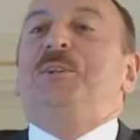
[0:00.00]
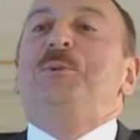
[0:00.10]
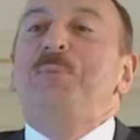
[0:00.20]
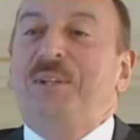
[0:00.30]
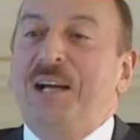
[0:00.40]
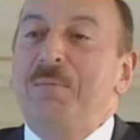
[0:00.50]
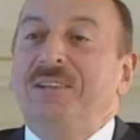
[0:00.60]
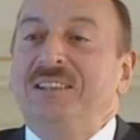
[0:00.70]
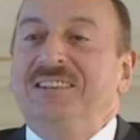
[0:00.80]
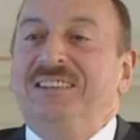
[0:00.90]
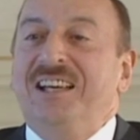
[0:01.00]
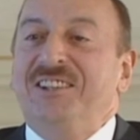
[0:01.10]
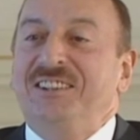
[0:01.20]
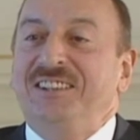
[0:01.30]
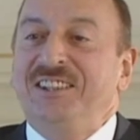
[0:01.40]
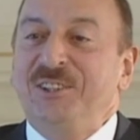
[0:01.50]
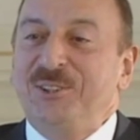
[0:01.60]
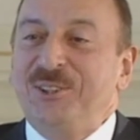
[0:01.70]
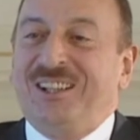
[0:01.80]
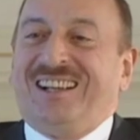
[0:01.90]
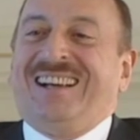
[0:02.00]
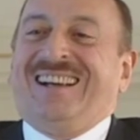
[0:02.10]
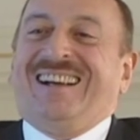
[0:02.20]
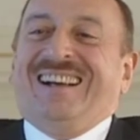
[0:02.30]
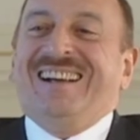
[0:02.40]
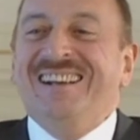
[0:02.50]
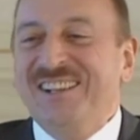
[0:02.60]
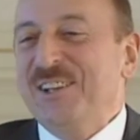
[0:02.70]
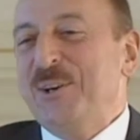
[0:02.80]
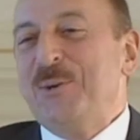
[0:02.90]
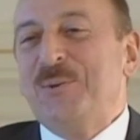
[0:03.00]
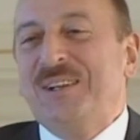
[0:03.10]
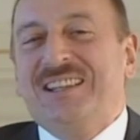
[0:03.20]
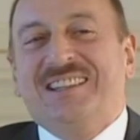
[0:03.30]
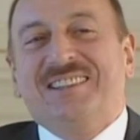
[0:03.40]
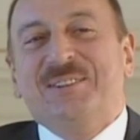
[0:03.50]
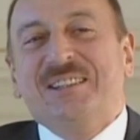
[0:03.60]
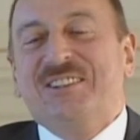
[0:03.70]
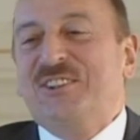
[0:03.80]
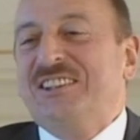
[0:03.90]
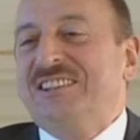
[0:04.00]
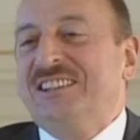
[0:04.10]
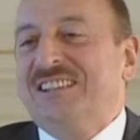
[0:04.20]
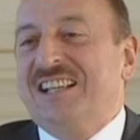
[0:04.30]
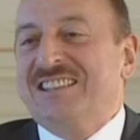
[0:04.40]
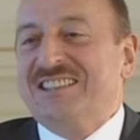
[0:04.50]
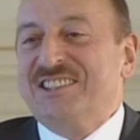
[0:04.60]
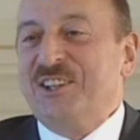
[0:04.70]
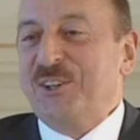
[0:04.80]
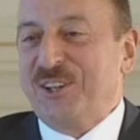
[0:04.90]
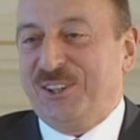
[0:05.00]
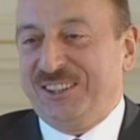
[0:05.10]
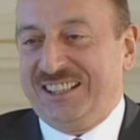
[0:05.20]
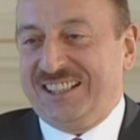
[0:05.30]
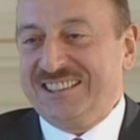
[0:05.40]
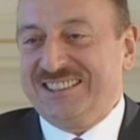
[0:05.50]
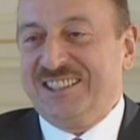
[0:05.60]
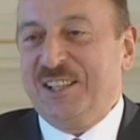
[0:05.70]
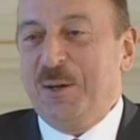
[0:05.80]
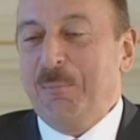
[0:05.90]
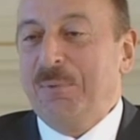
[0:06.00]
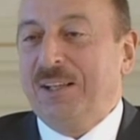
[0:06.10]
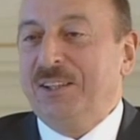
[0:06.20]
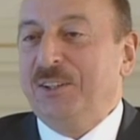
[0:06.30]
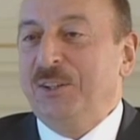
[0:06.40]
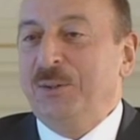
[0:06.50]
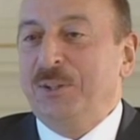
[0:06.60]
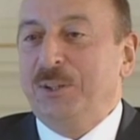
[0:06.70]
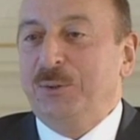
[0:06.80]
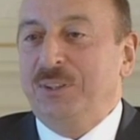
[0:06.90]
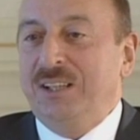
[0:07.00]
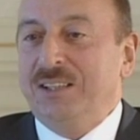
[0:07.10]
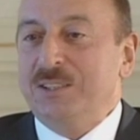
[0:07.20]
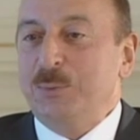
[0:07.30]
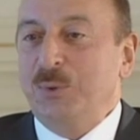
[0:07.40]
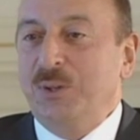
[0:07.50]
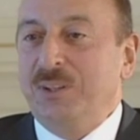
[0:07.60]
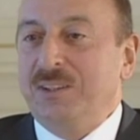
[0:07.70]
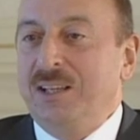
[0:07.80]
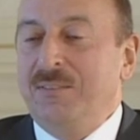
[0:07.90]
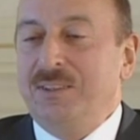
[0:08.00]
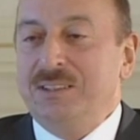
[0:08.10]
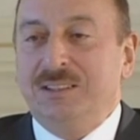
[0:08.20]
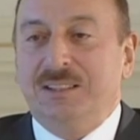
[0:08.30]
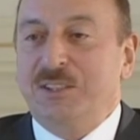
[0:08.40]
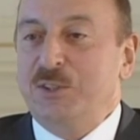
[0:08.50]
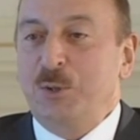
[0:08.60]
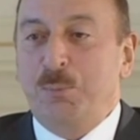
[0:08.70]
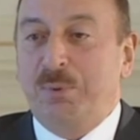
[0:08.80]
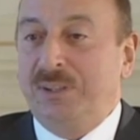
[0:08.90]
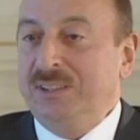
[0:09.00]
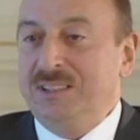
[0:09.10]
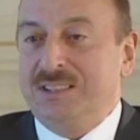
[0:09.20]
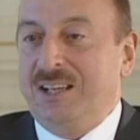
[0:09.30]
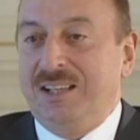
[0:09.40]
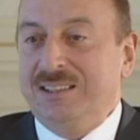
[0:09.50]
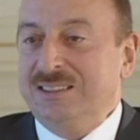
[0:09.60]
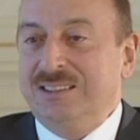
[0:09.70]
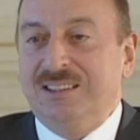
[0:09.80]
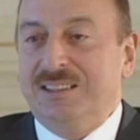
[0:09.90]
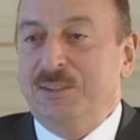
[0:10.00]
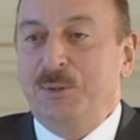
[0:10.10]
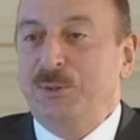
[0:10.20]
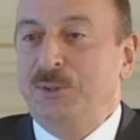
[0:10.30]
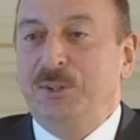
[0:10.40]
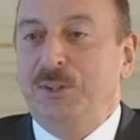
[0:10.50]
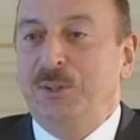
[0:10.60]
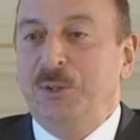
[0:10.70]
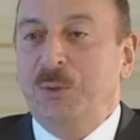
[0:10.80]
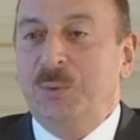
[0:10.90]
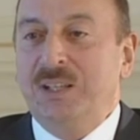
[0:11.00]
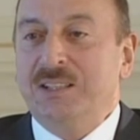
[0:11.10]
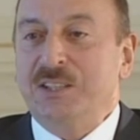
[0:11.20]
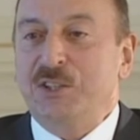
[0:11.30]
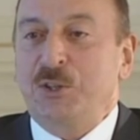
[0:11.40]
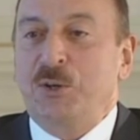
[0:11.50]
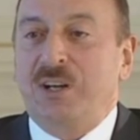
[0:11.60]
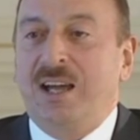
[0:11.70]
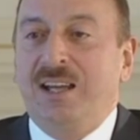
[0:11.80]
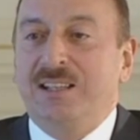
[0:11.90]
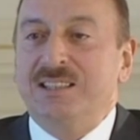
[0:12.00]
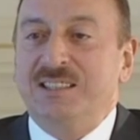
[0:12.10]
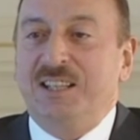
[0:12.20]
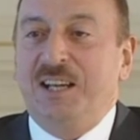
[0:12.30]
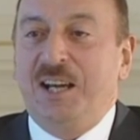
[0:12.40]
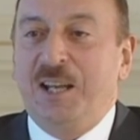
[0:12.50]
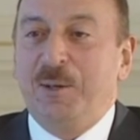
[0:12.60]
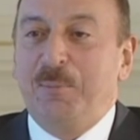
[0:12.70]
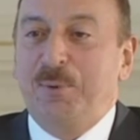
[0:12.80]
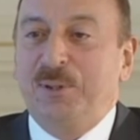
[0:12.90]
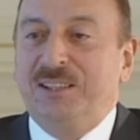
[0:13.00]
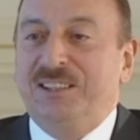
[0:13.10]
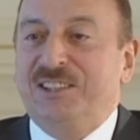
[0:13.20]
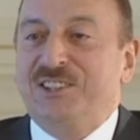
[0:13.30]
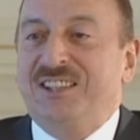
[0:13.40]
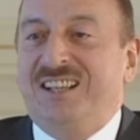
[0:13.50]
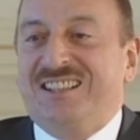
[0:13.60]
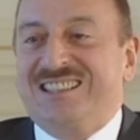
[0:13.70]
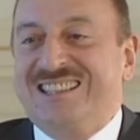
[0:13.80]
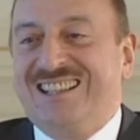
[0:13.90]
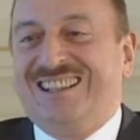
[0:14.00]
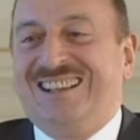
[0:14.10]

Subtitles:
it to become an international issue. we treated it as a song contest. But you know, in today's world, everything is so politicized. So you do not know when the song ends and politics starts.